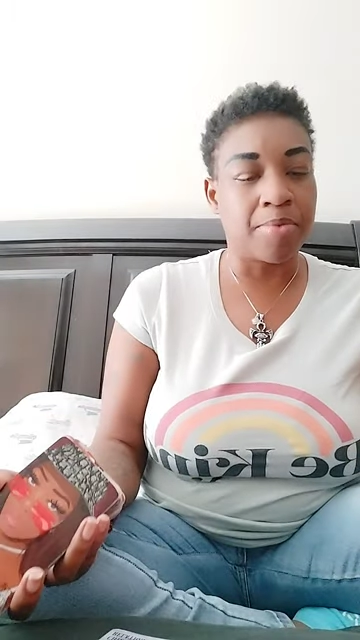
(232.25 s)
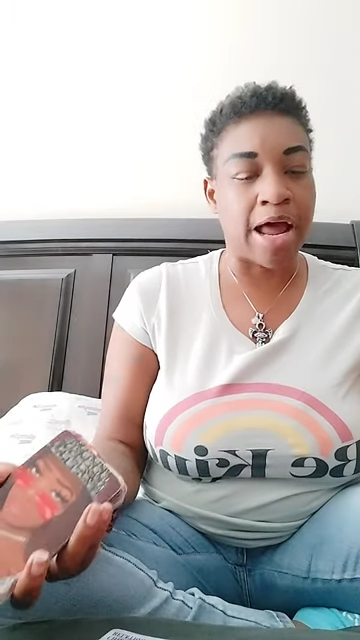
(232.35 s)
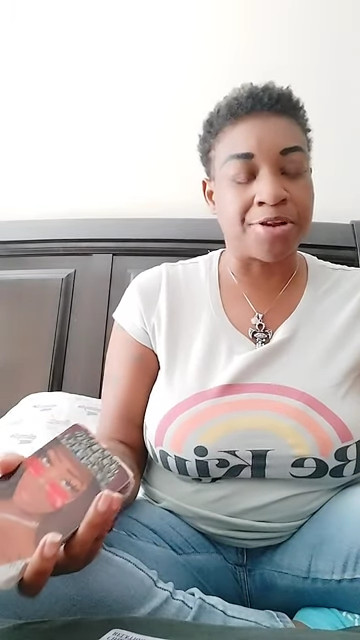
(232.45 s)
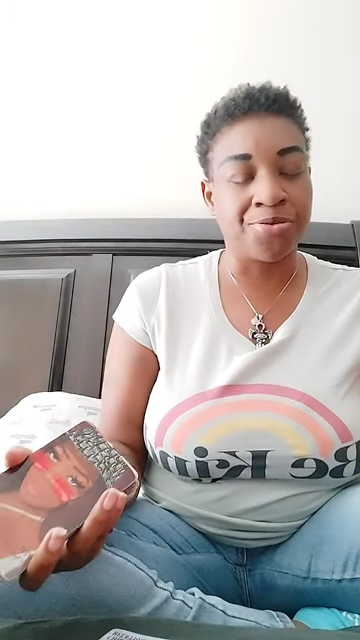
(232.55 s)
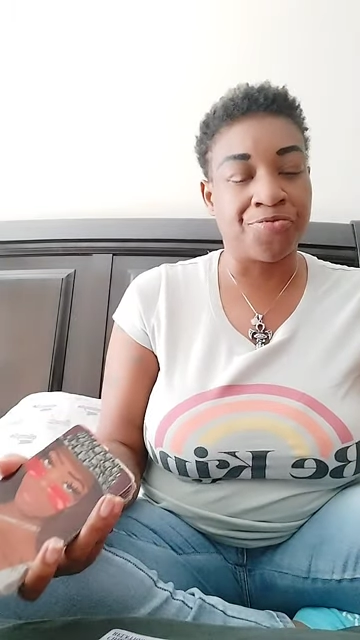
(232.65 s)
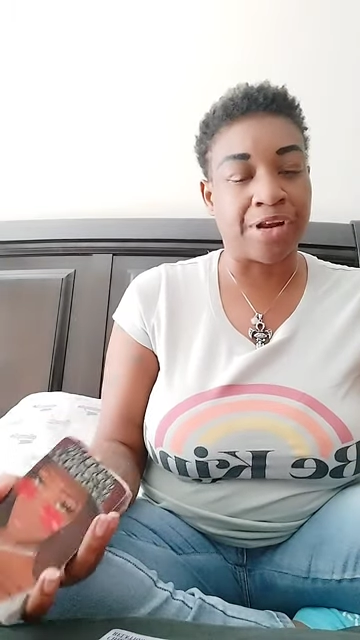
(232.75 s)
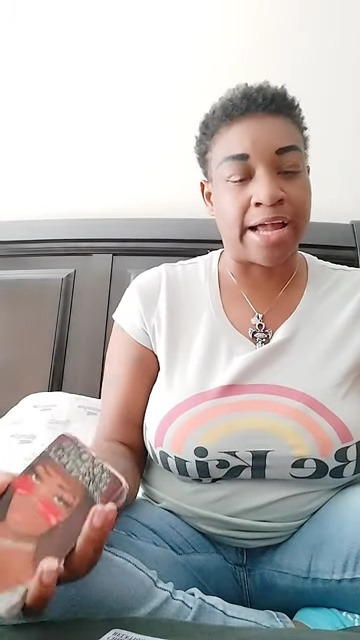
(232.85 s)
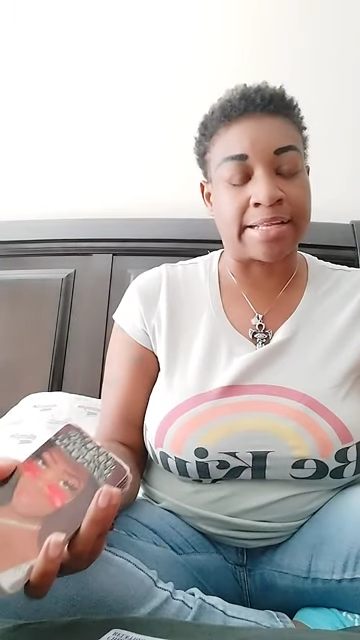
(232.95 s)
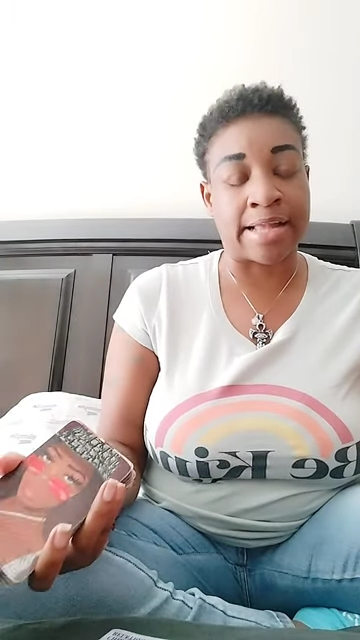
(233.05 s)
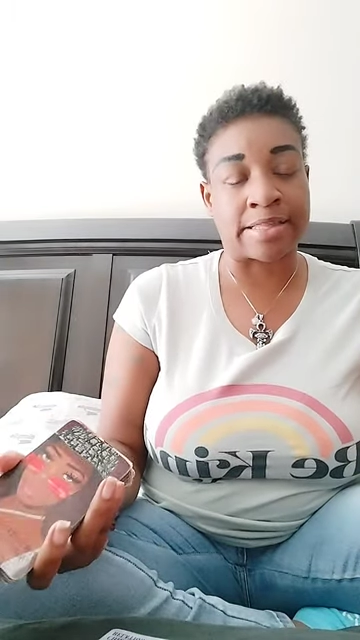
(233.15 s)
I do feel
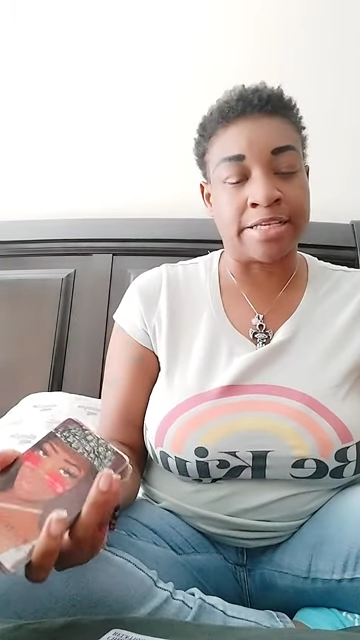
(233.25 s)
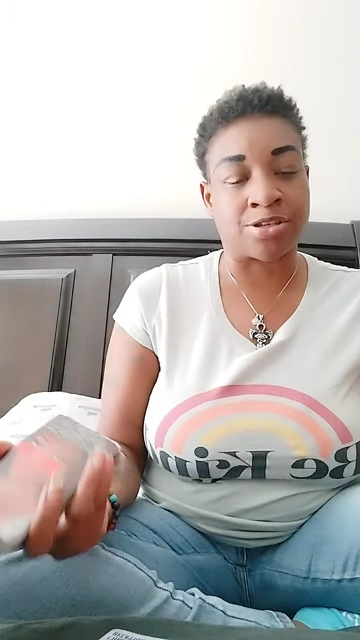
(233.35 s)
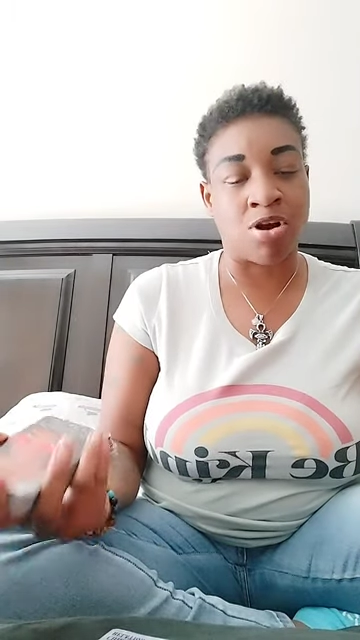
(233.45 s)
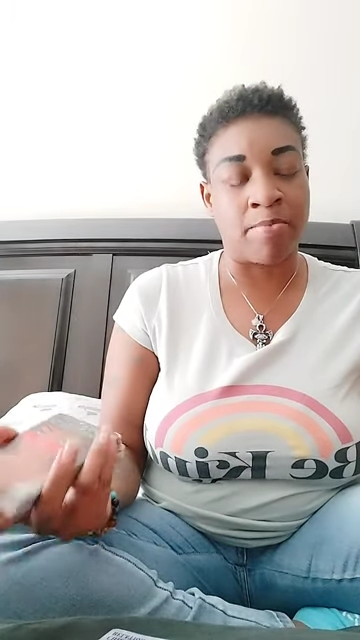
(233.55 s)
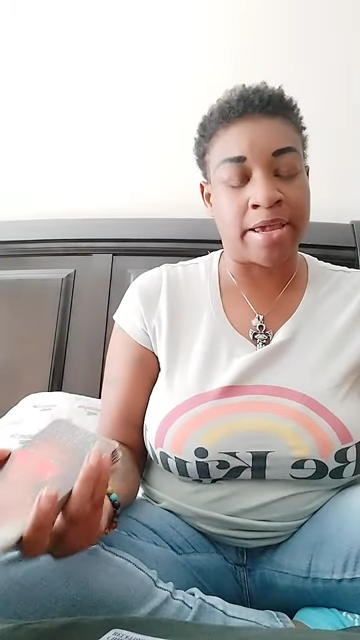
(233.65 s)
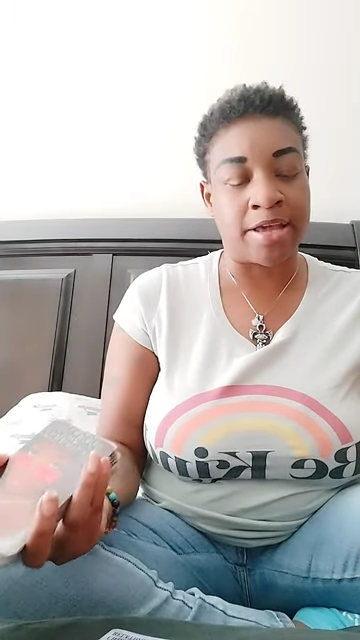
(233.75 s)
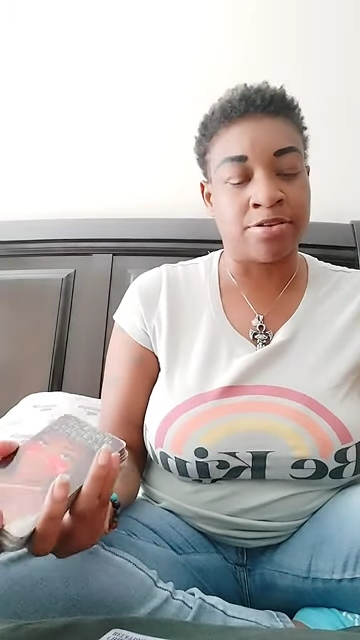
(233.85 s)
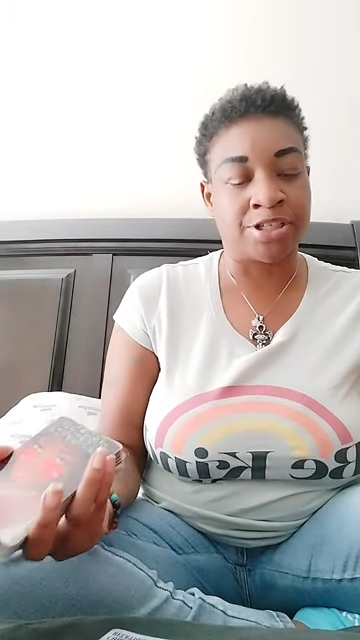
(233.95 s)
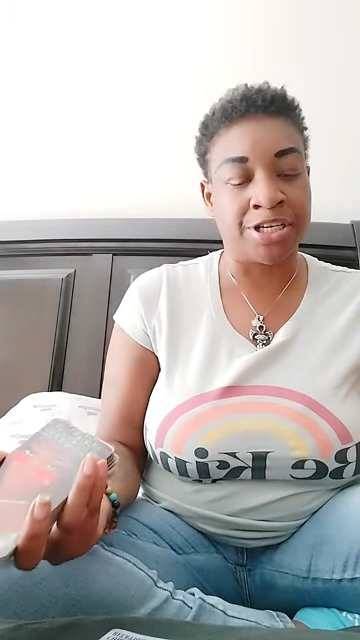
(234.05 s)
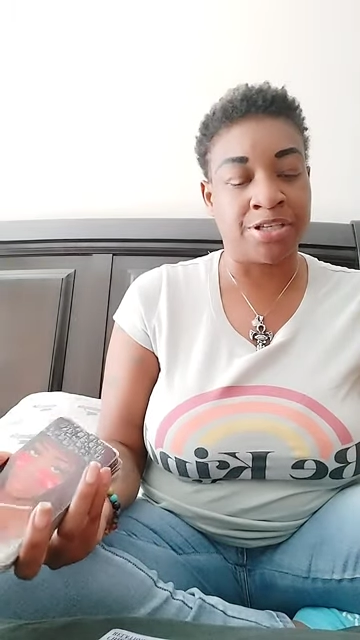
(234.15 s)
like that these karmic
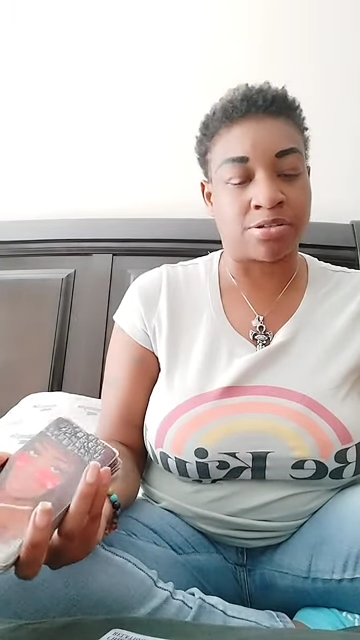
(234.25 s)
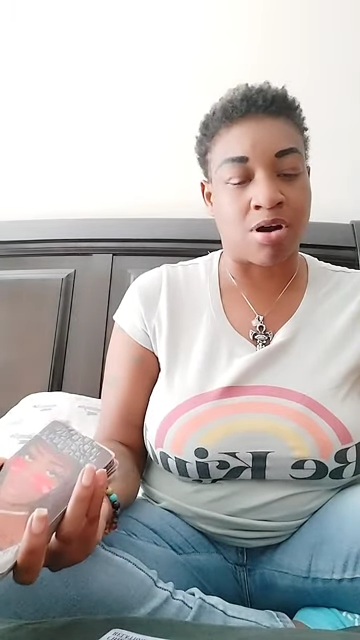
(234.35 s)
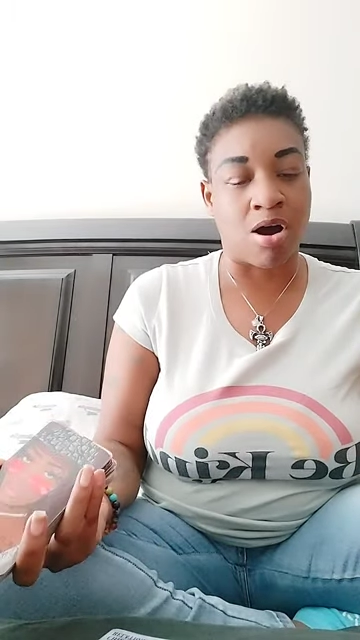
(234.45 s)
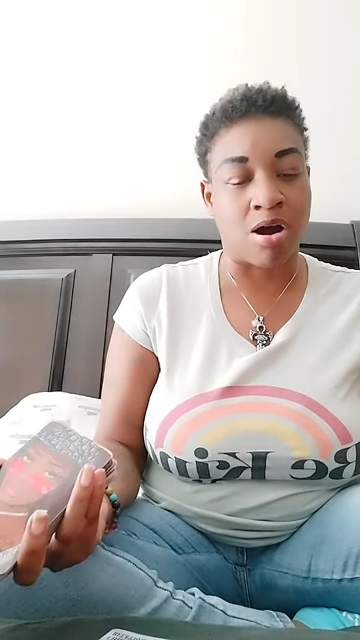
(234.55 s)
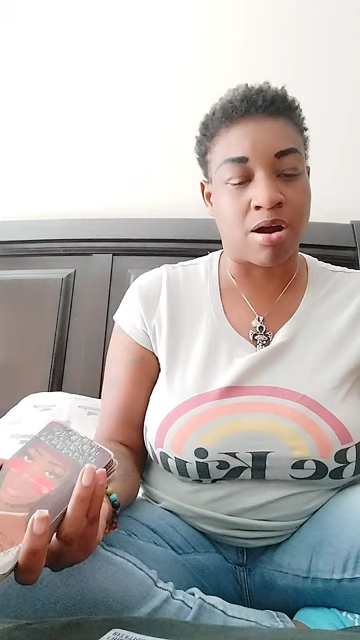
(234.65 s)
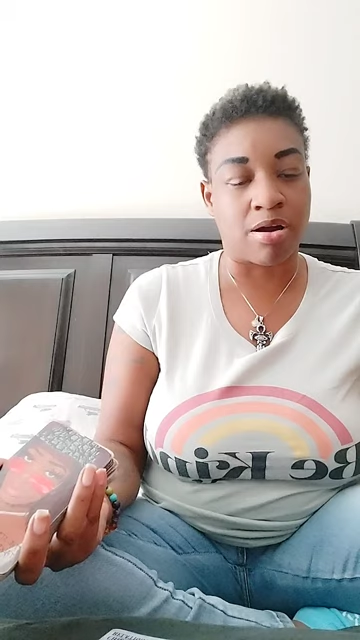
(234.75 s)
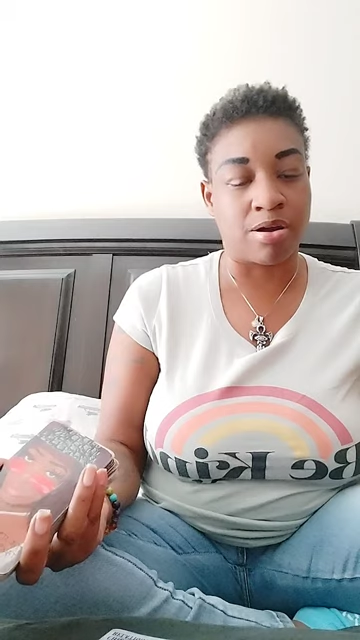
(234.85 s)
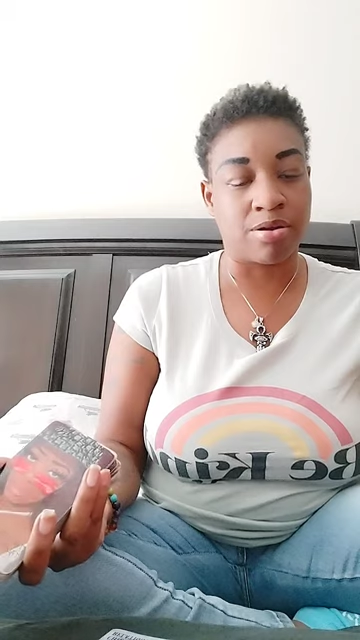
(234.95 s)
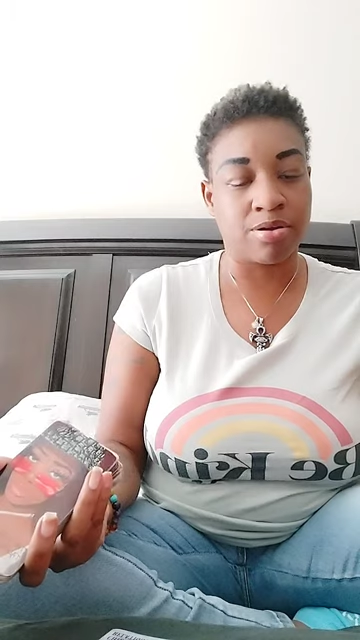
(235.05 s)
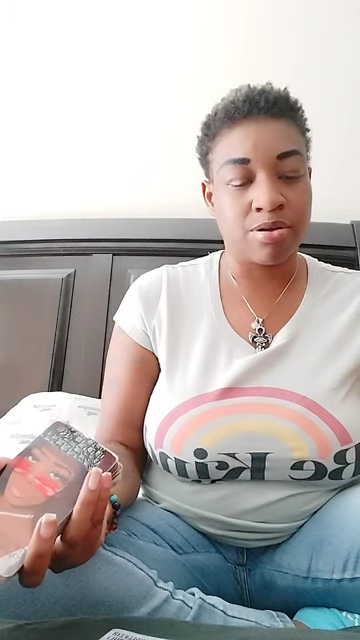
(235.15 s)
energies
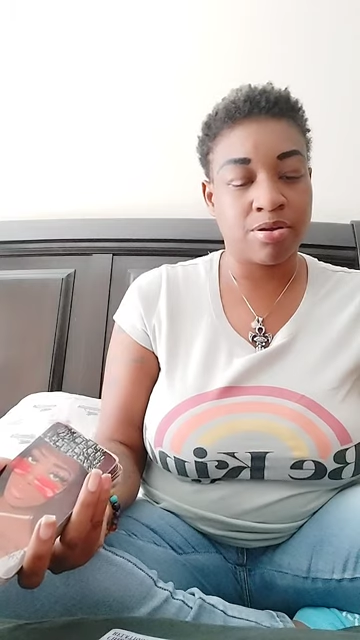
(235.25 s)
are,